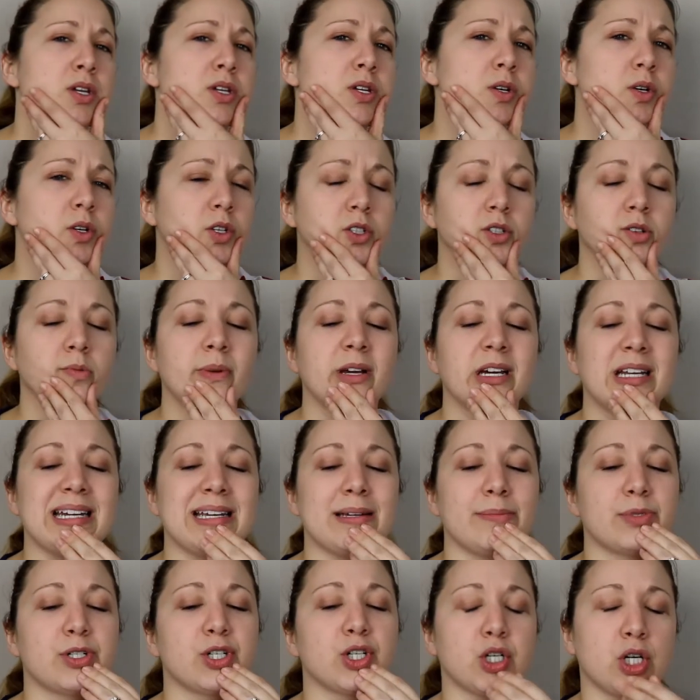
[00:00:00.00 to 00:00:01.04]
new Ultraman
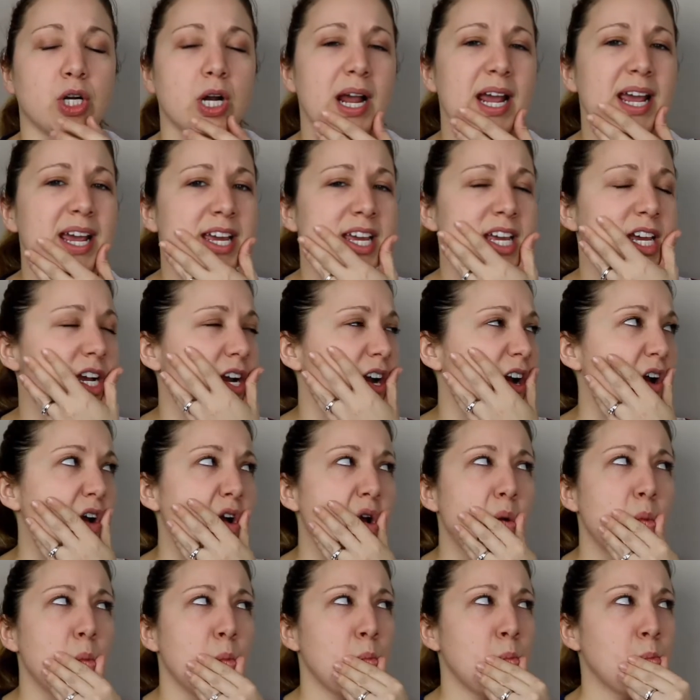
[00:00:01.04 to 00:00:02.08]
named
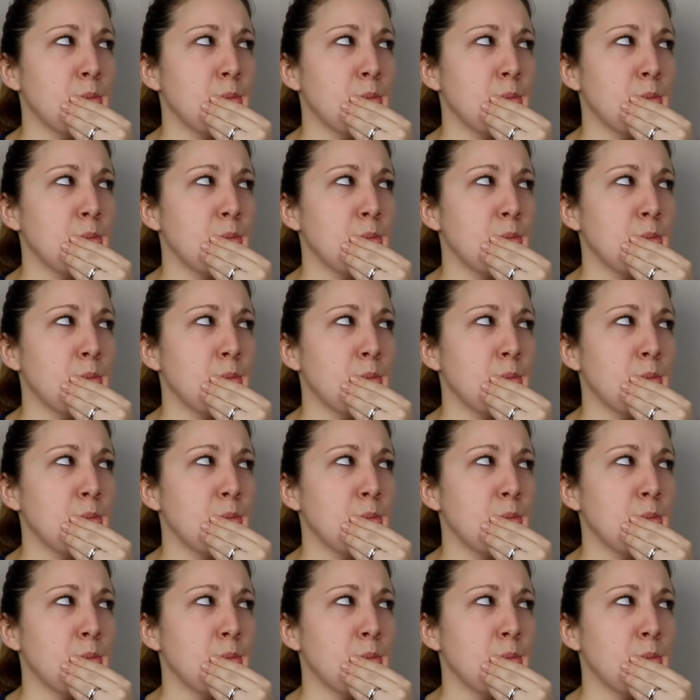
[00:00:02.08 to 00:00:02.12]
Tregear.